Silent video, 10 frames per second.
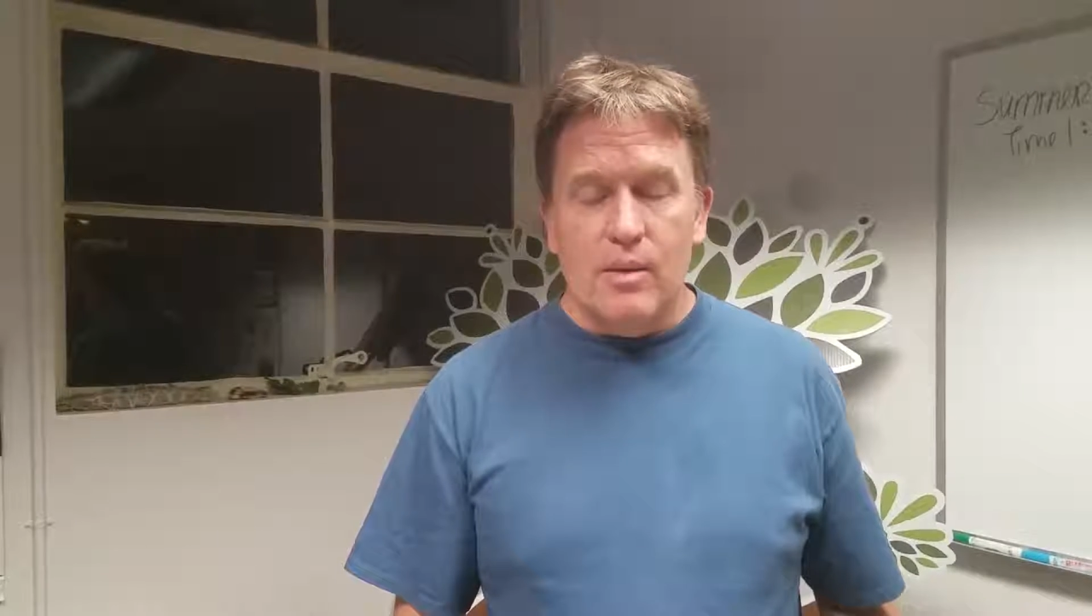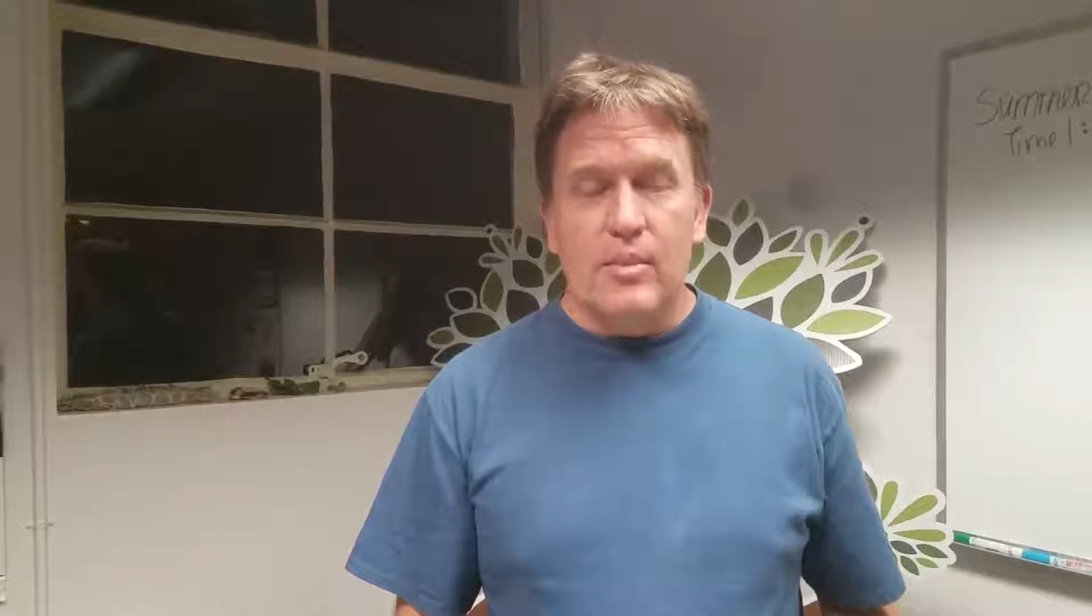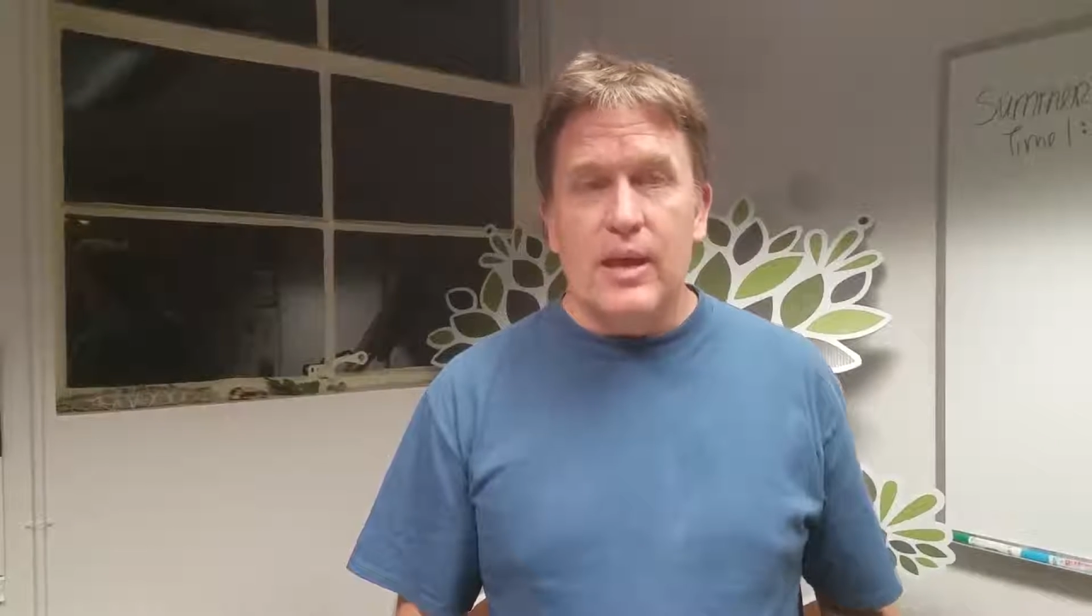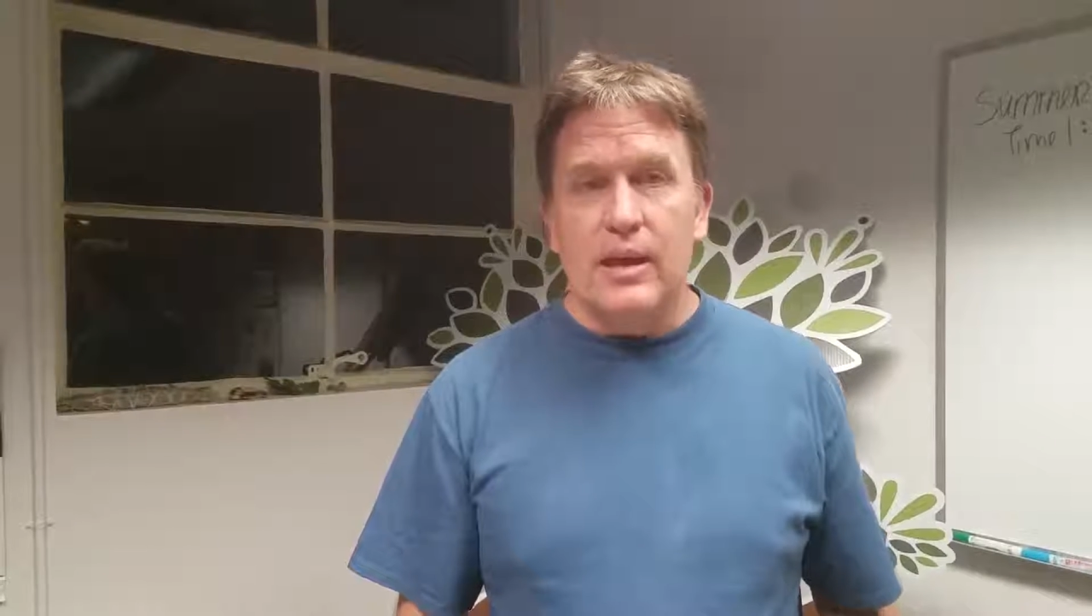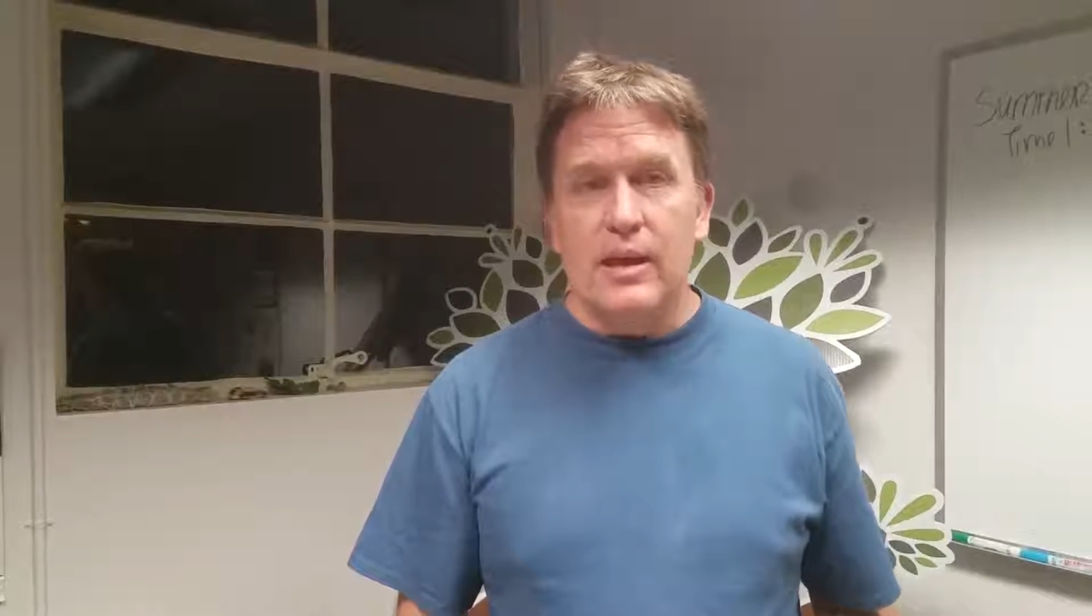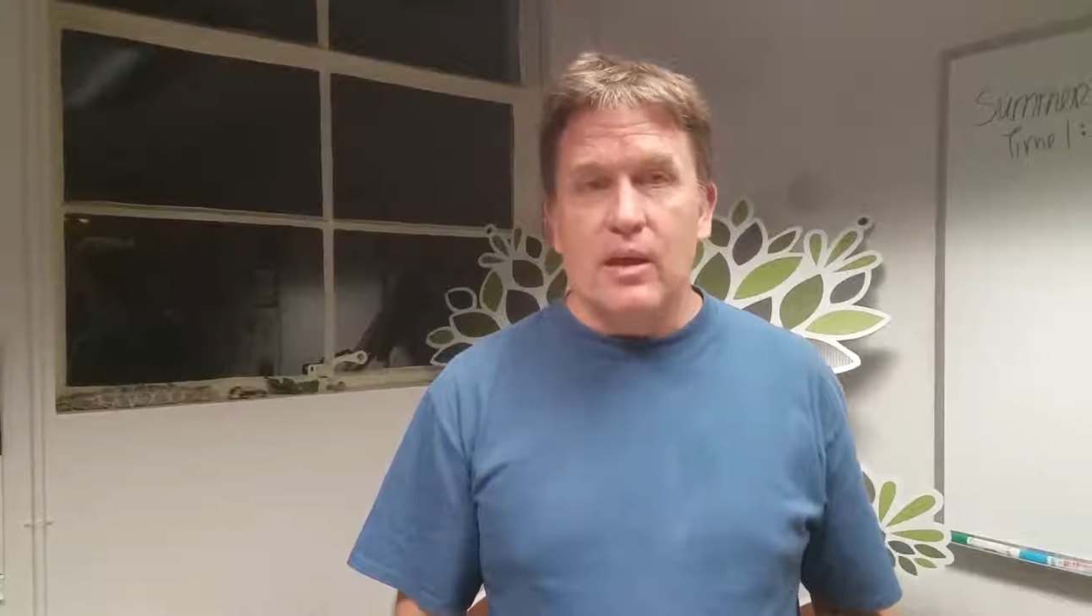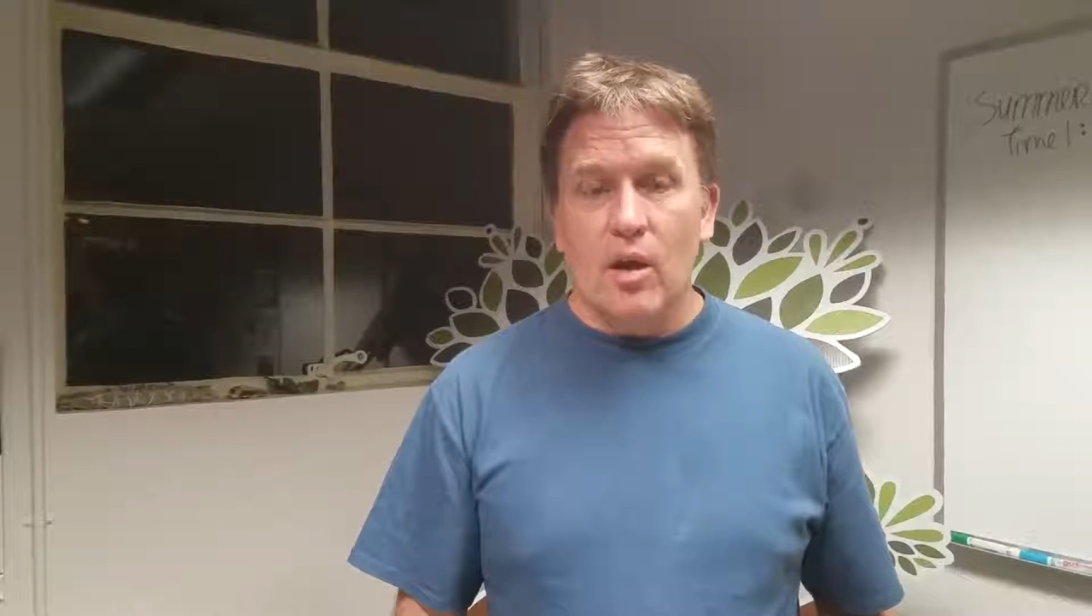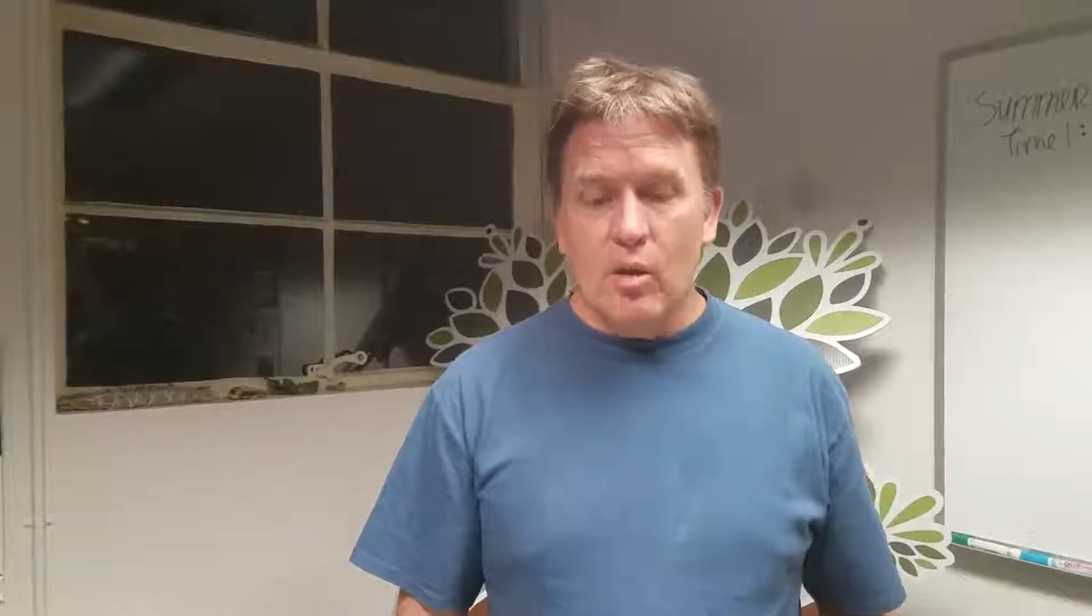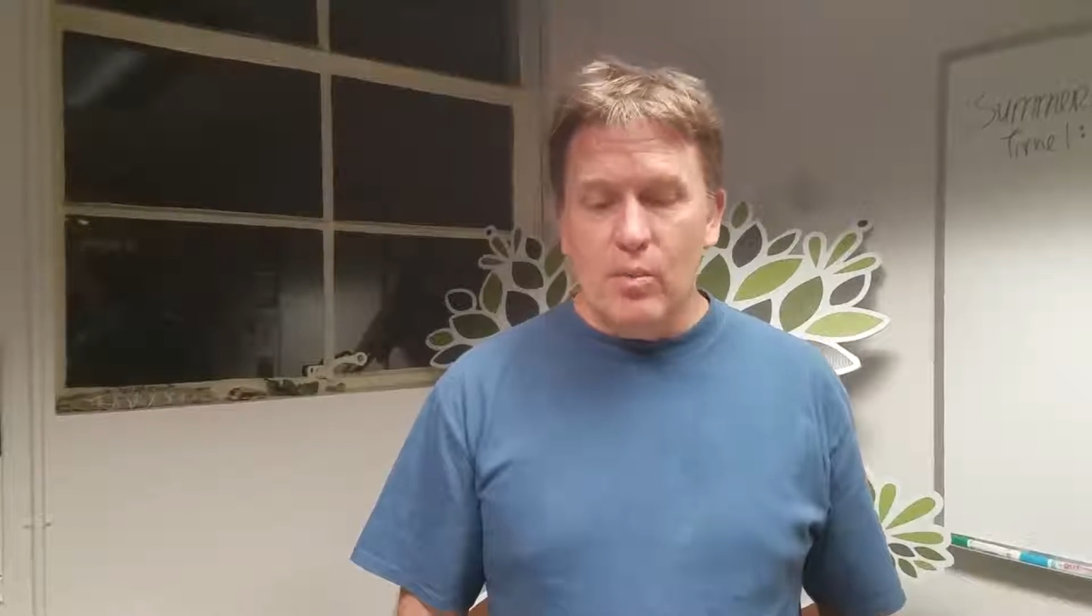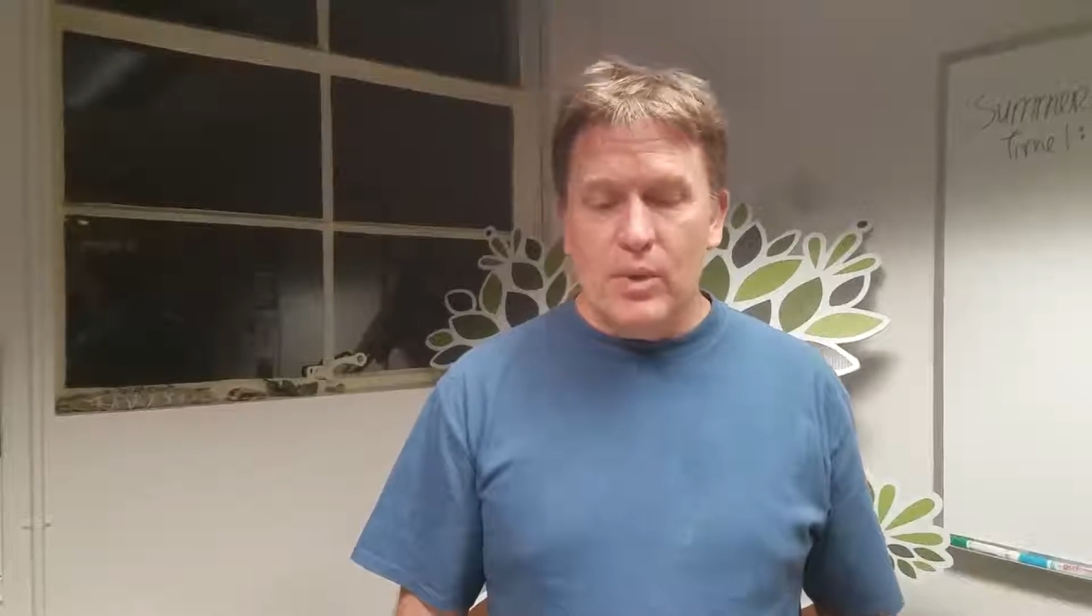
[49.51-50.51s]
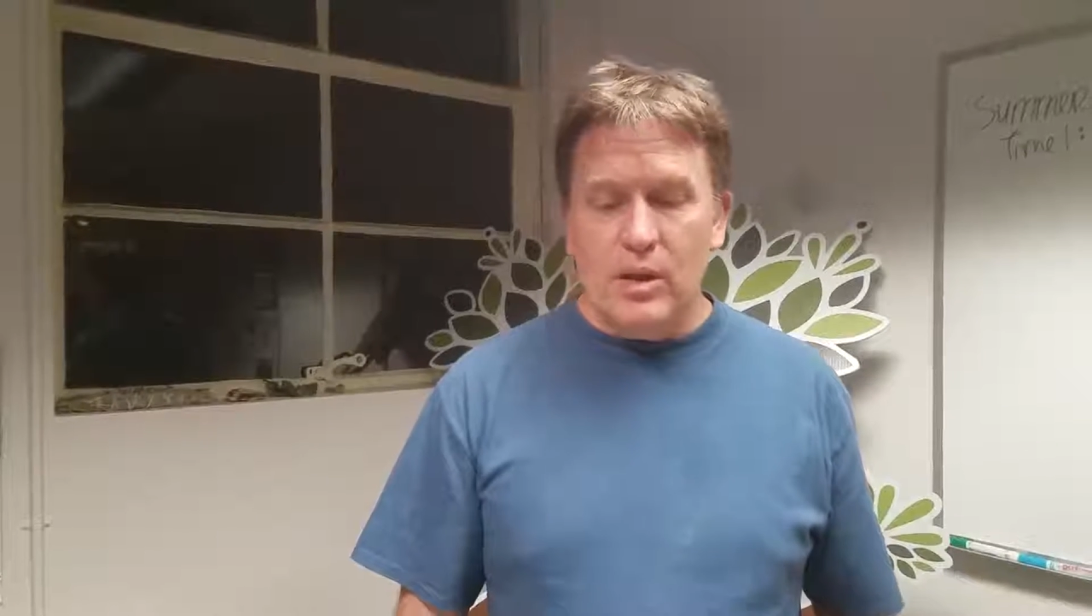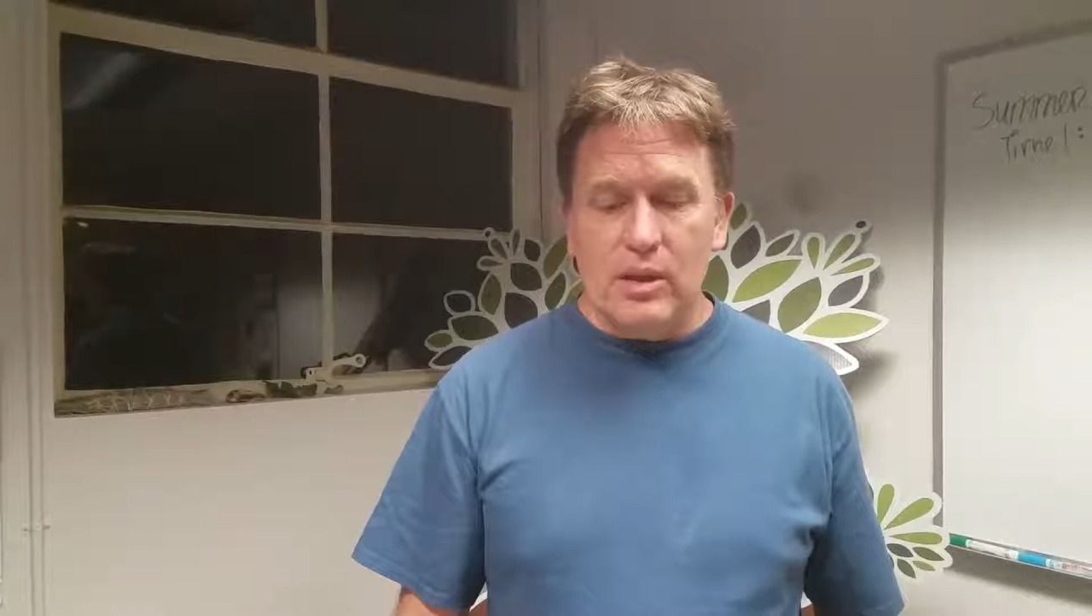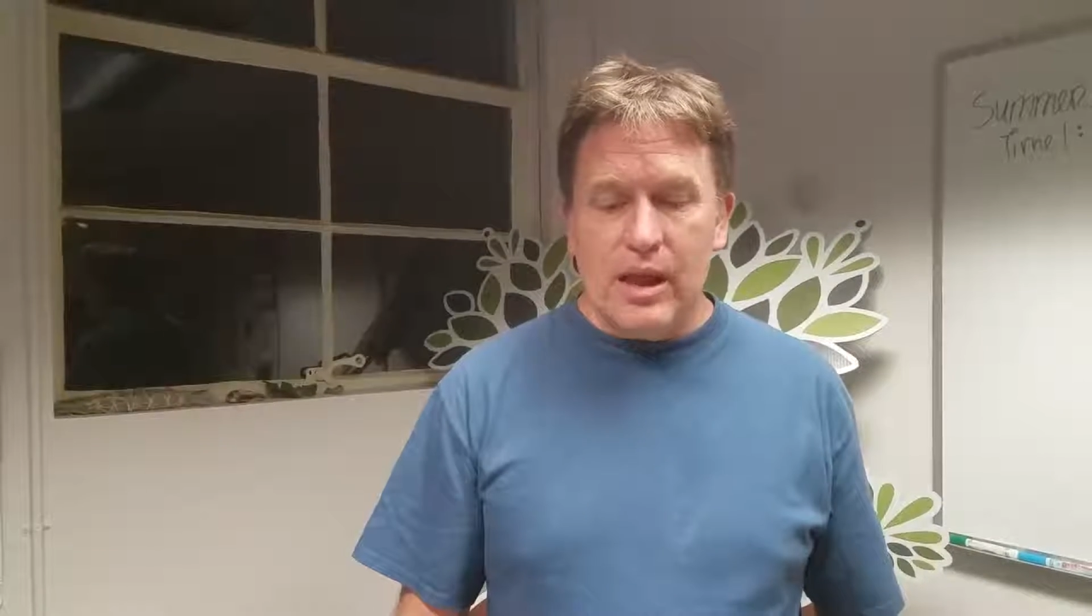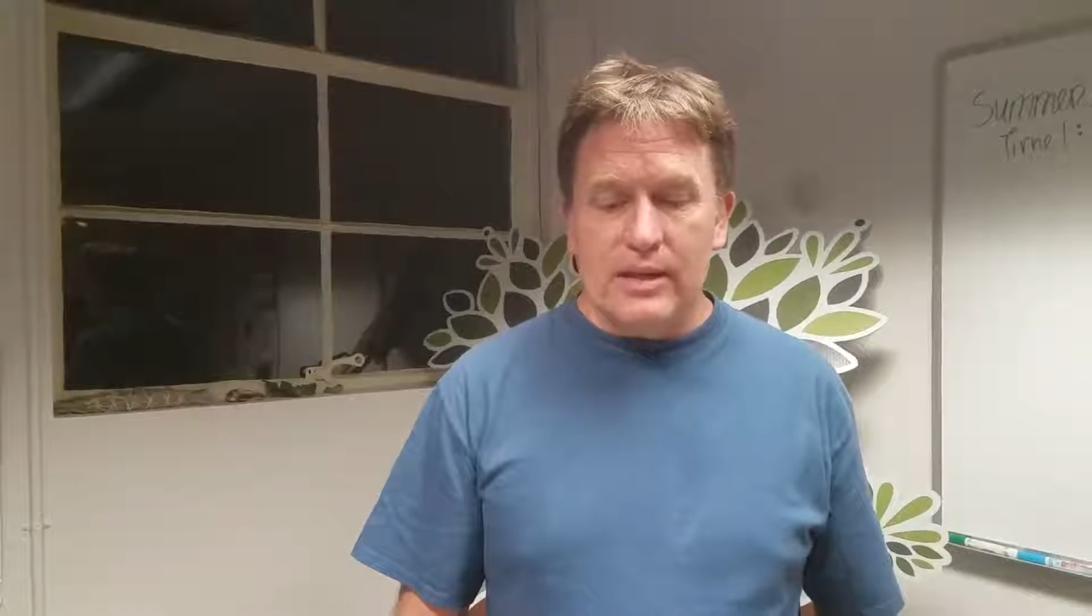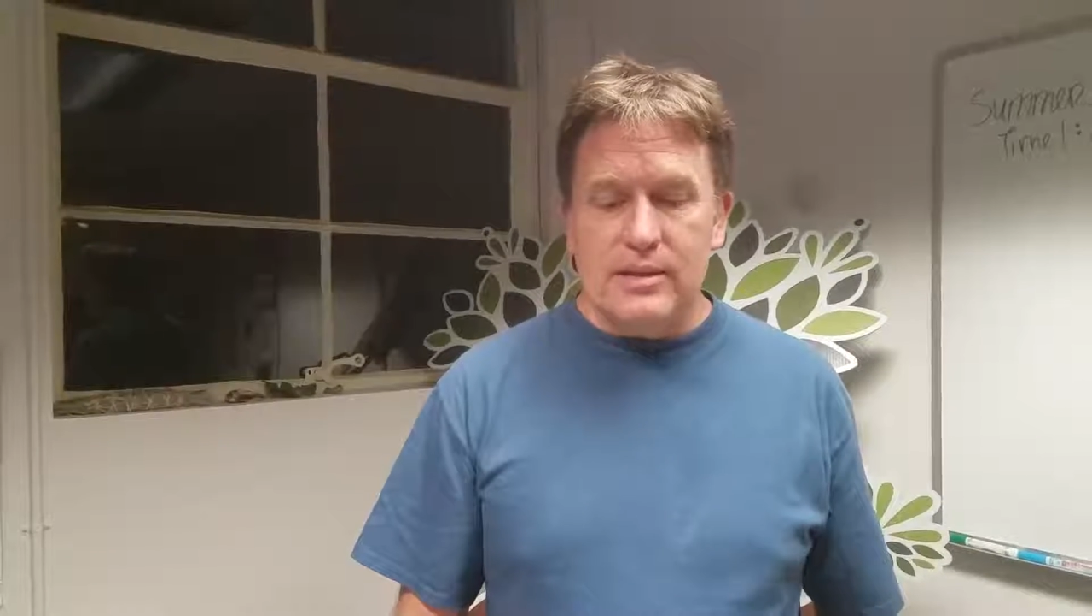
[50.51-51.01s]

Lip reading: making it oatmeal-like